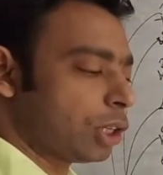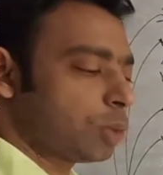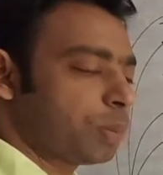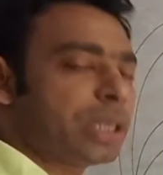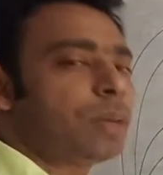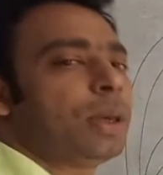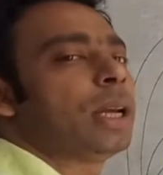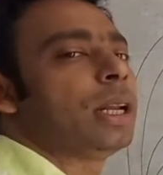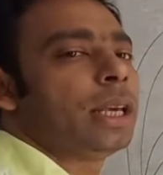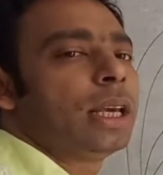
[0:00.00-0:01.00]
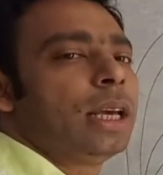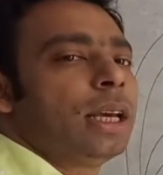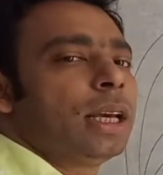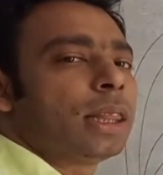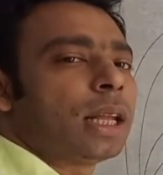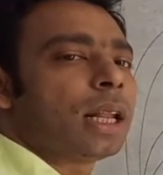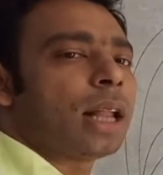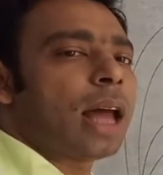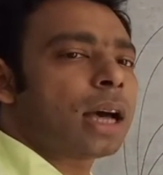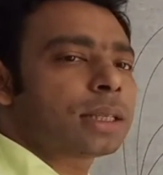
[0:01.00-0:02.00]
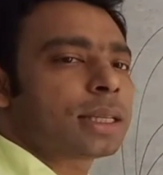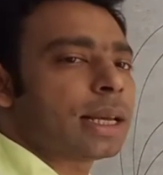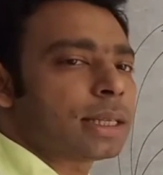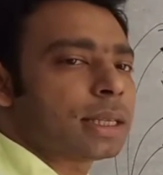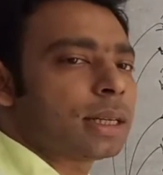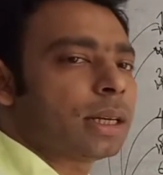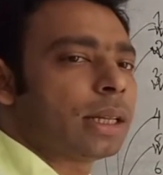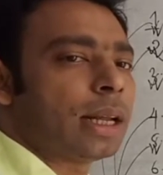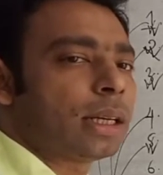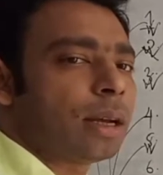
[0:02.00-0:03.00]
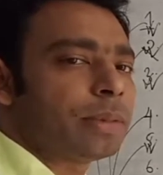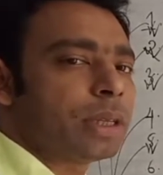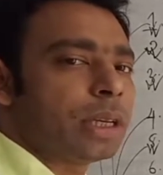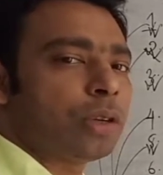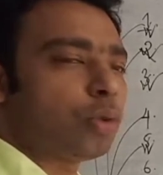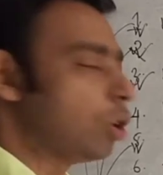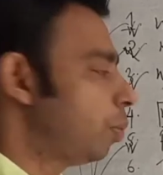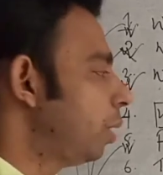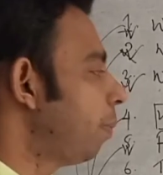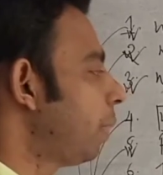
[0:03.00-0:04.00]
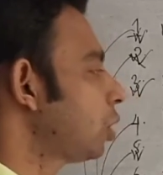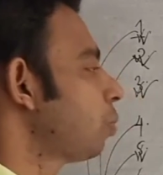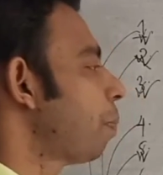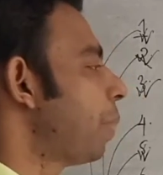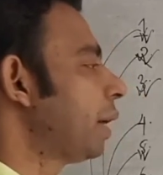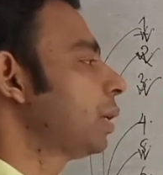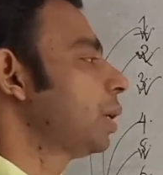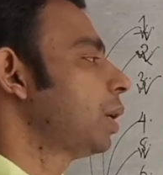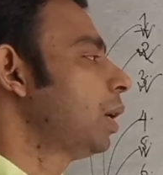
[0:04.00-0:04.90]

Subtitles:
specifically the lungs cancer, that times it will be much better